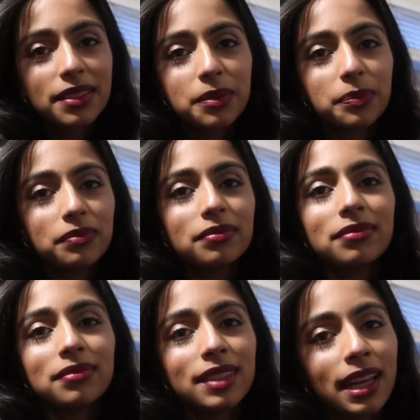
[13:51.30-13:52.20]
is
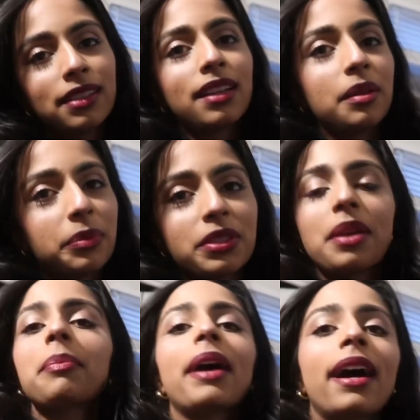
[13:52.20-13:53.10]

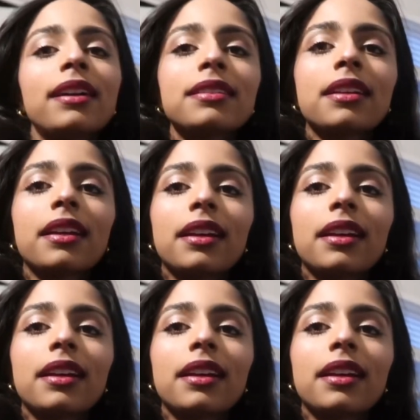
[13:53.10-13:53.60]
99% packed.